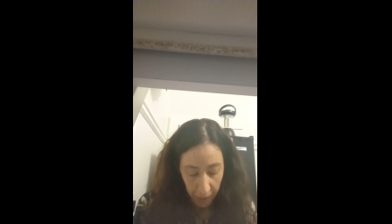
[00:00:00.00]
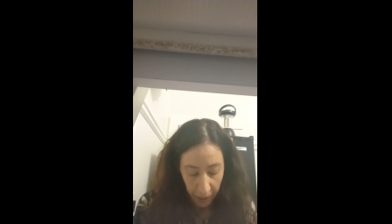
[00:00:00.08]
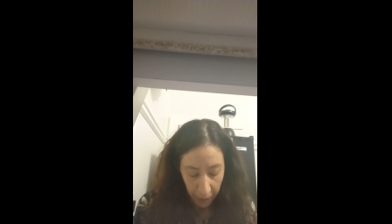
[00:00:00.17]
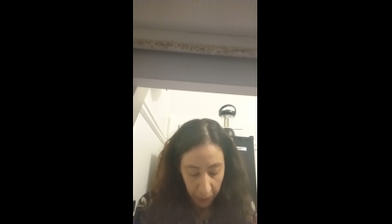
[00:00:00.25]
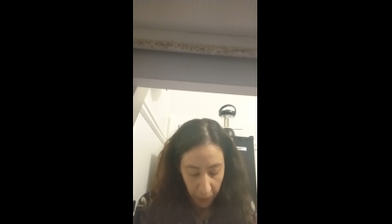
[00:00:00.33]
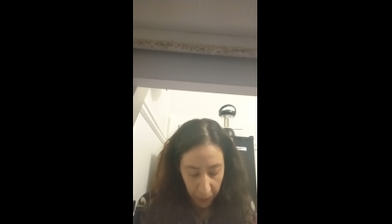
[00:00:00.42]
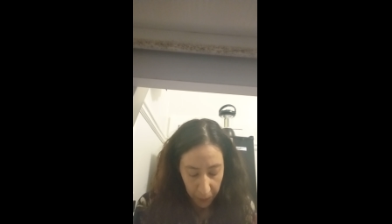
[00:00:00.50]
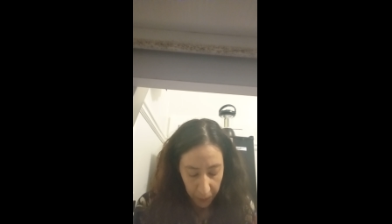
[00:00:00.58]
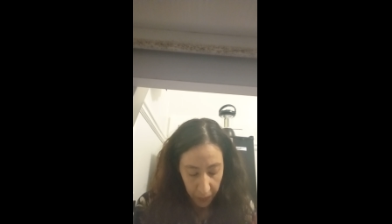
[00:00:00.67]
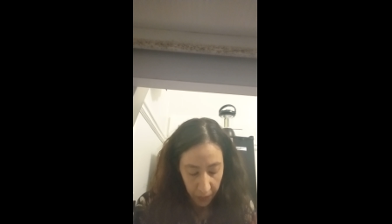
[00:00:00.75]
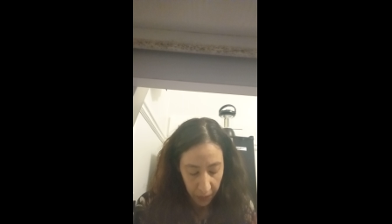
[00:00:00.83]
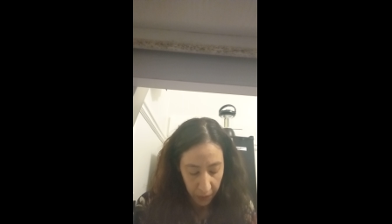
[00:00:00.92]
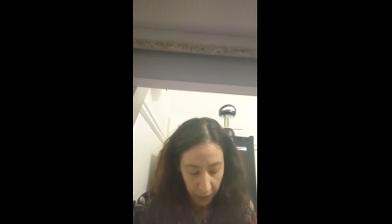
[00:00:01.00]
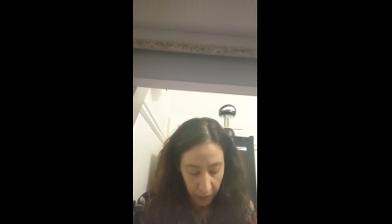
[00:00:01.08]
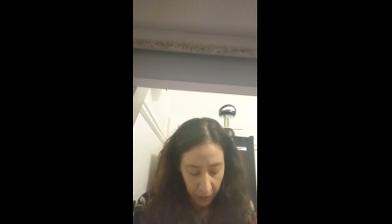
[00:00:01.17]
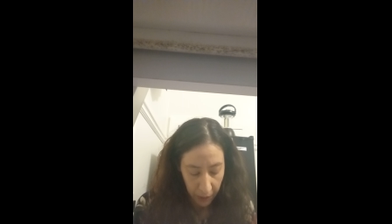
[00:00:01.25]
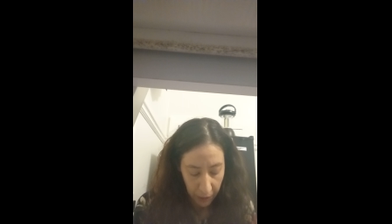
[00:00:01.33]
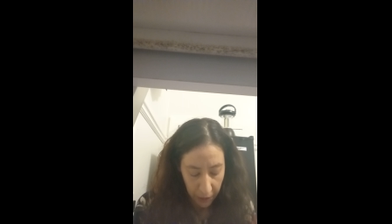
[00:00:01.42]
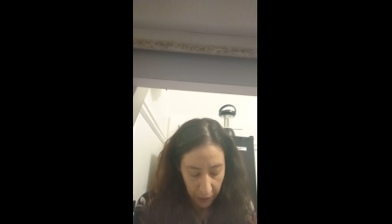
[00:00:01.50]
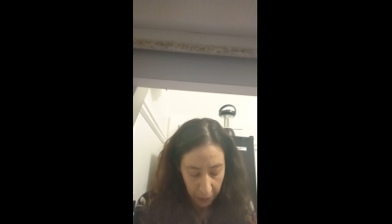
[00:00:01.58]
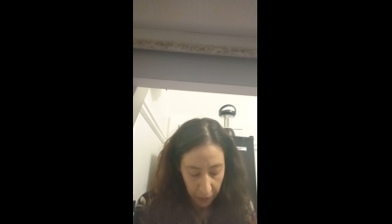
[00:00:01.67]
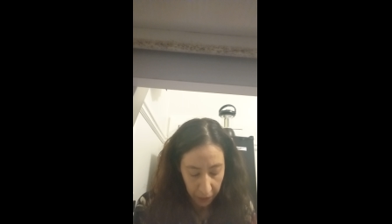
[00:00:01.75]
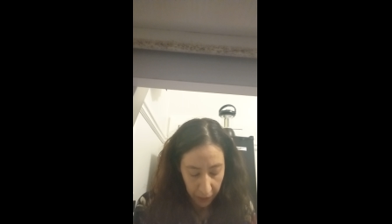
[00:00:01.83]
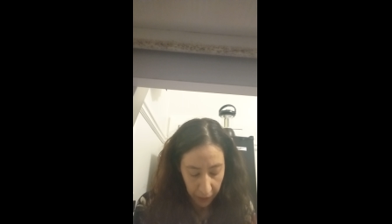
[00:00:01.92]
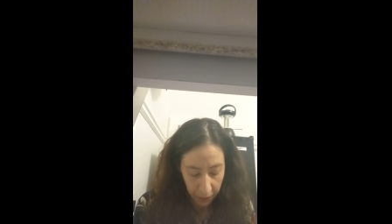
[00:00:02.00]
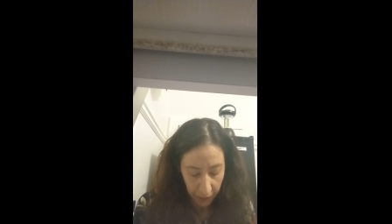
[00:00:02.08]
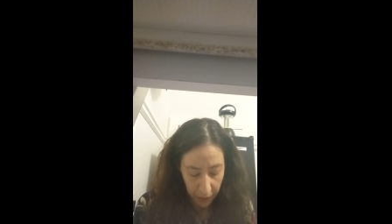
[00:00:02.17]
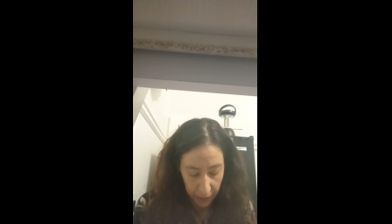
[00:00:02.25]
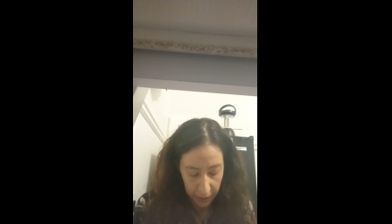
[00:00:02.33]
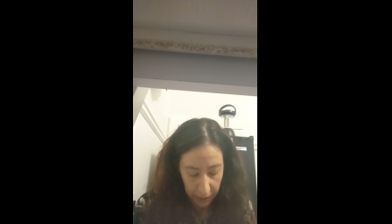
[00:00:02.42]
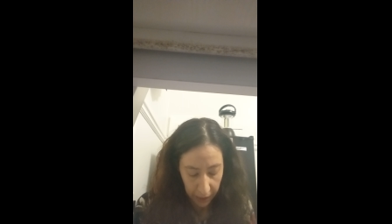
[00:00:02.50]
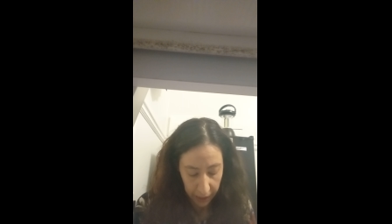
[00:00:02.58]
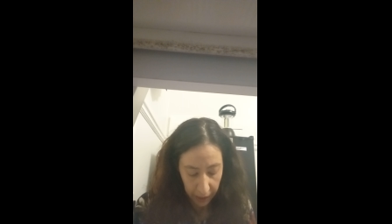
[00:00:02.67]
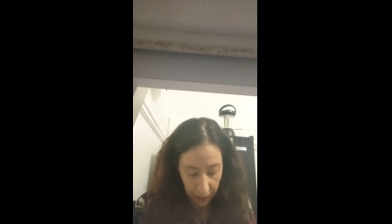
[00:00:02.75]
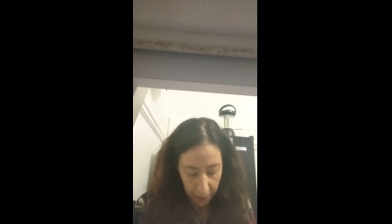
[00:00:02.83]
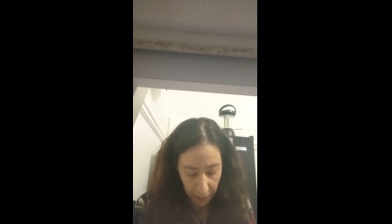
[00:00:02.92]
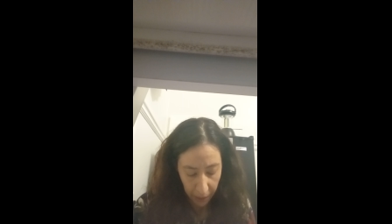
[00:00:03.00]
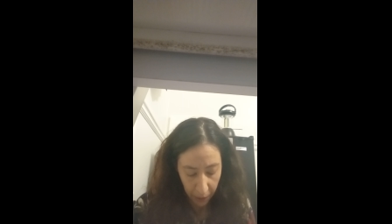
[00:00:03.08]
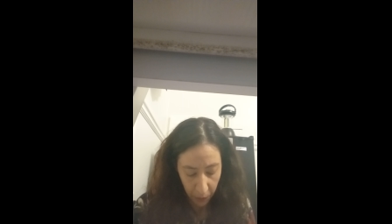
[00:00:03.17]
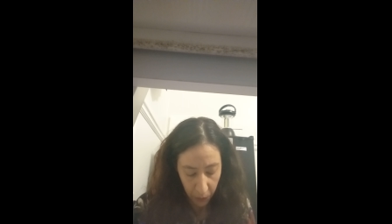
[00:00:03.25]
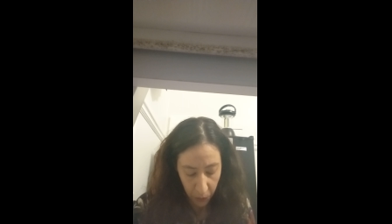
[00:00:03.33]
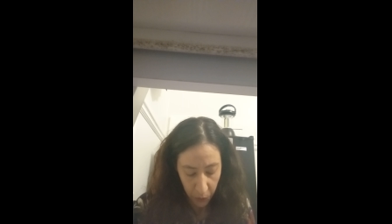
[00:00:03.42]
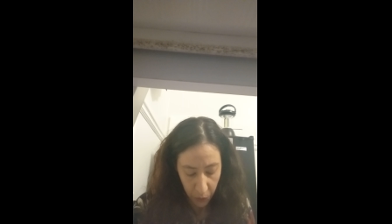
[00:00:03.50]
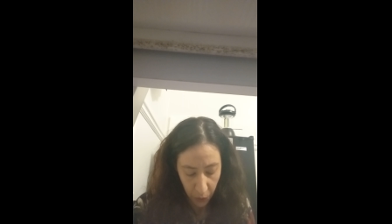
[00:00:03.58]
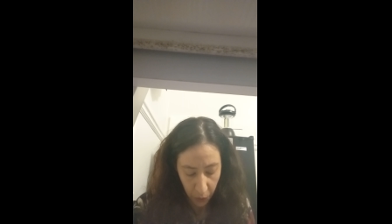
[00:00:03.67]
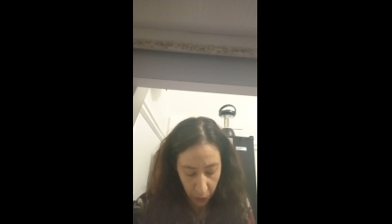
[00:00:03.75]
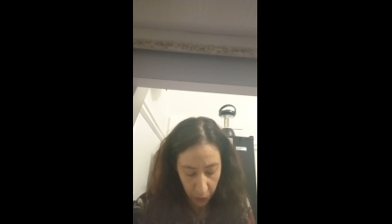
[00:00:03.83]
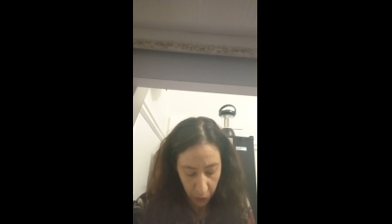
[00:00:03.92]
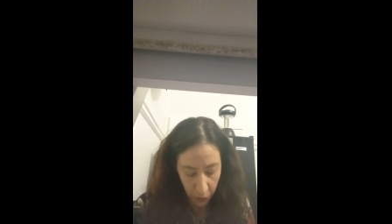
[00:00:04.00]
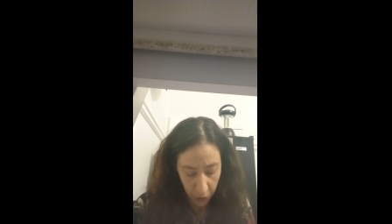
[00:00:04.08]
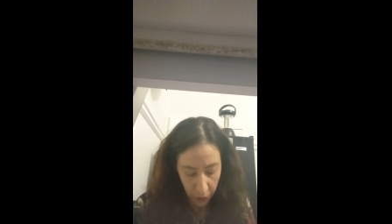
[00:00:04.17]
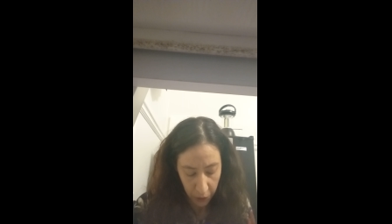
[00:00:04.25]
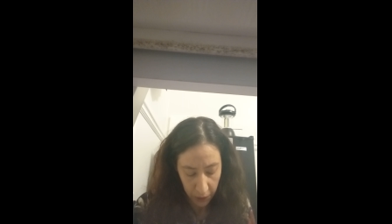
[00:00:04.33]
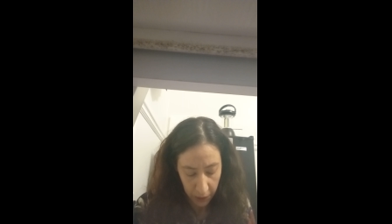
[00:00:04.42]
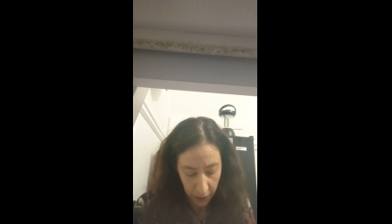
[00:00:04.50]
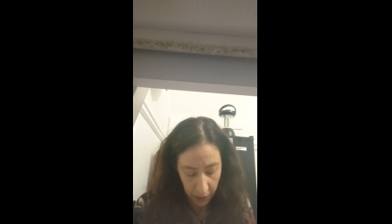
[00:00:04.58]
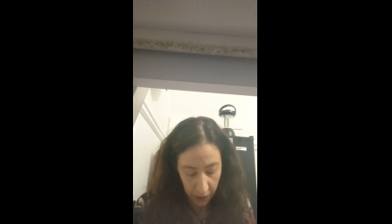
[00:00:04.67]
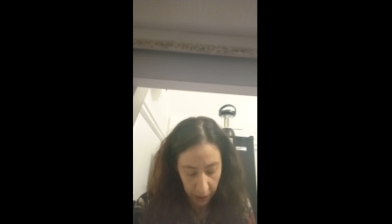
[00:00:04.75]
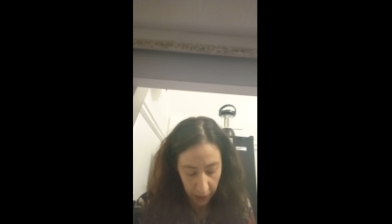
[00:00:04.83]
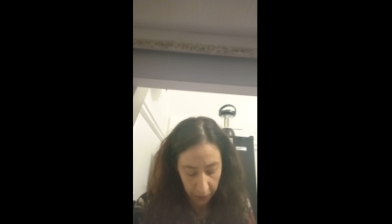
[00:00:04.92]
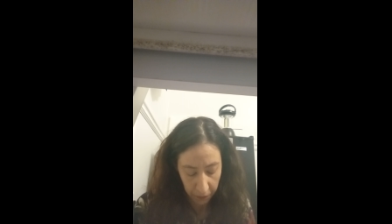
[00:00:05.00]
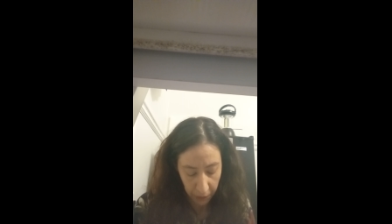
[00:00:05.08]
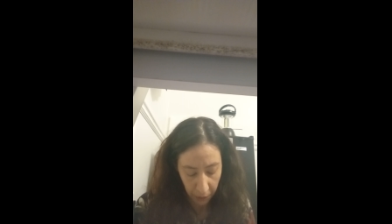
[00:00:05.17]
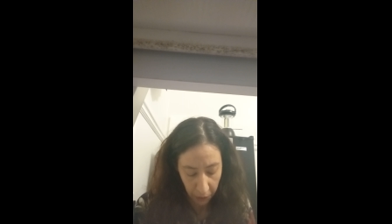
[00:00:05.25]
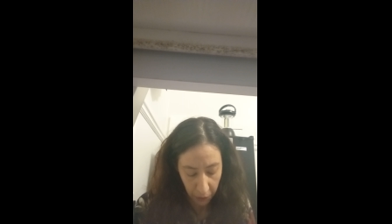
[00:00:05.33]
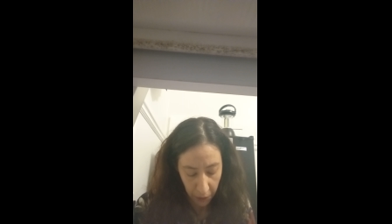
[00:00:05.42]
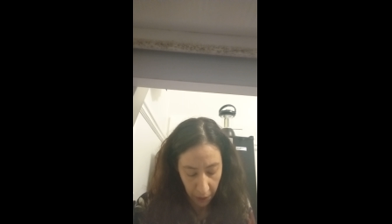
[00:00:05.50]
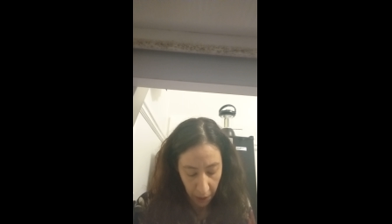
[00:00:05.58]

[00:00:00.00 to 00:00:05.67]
Parable. The kingdom of heaven is like a man who sowed good seed in the field,